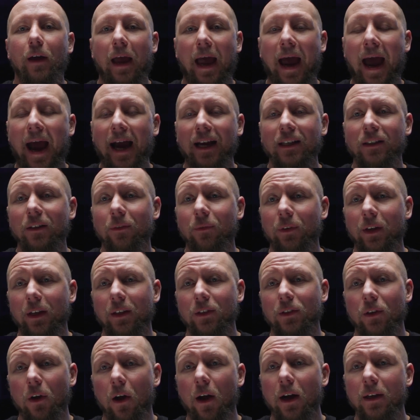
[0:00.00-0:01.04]
active
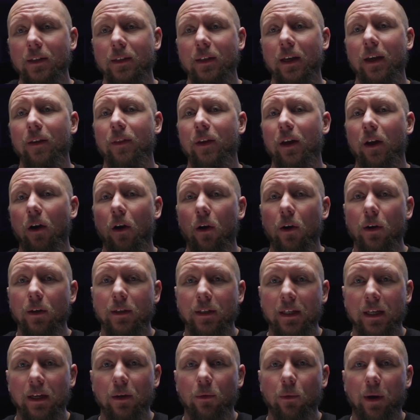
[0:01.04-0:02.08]
exhaust in the
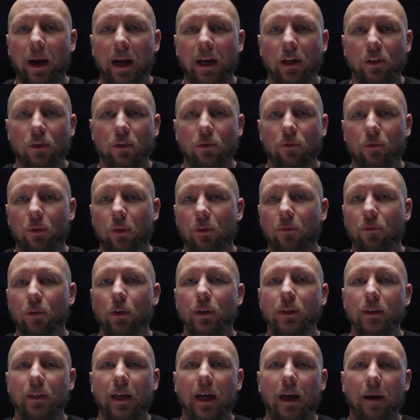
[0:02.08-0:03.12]
RT range for the
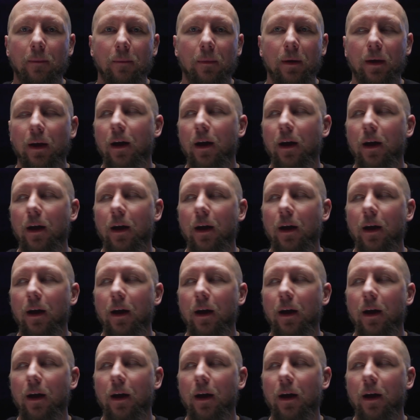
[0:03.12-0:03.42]
first time.